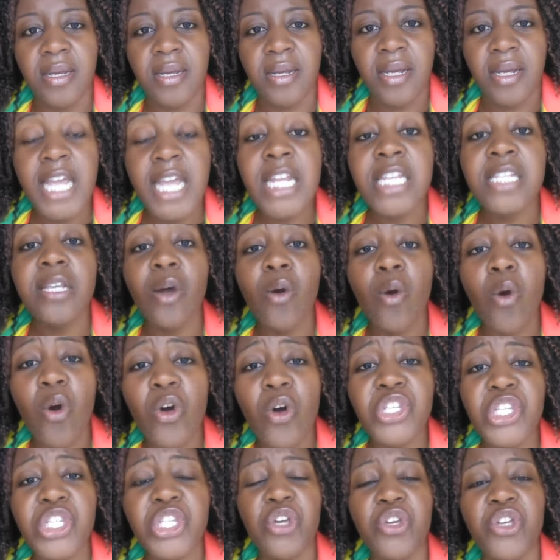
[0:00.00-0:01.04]
It is a
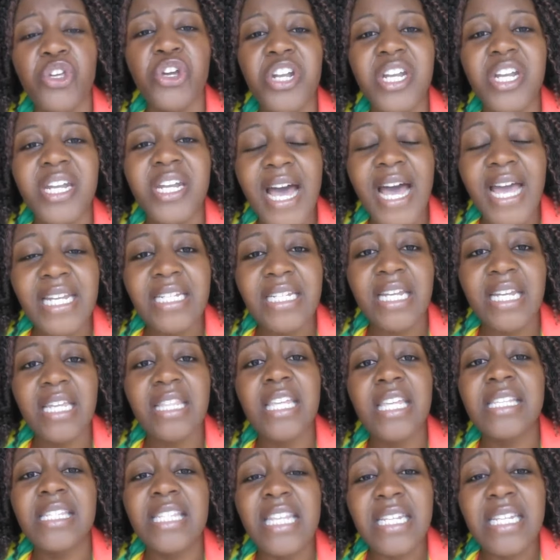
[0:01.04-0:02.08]
cause to unite
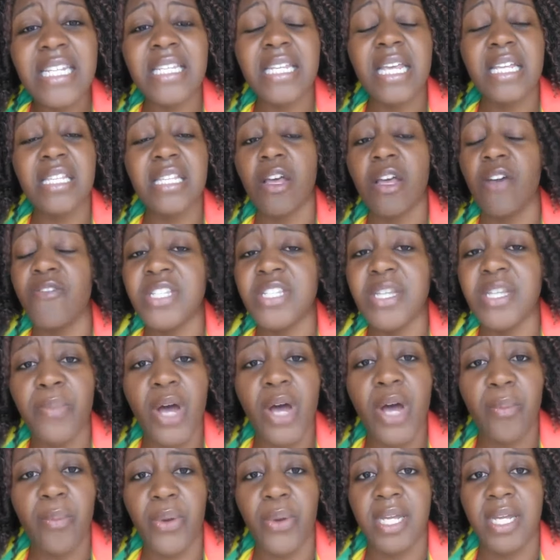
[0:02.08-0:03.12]
the citizens of
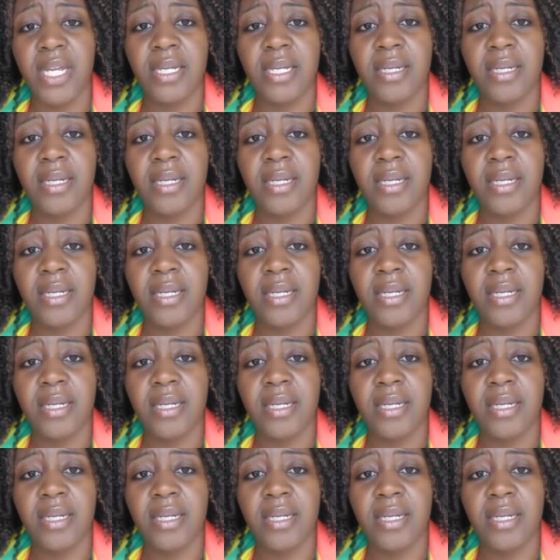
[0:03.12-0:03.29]
Zimbabwe.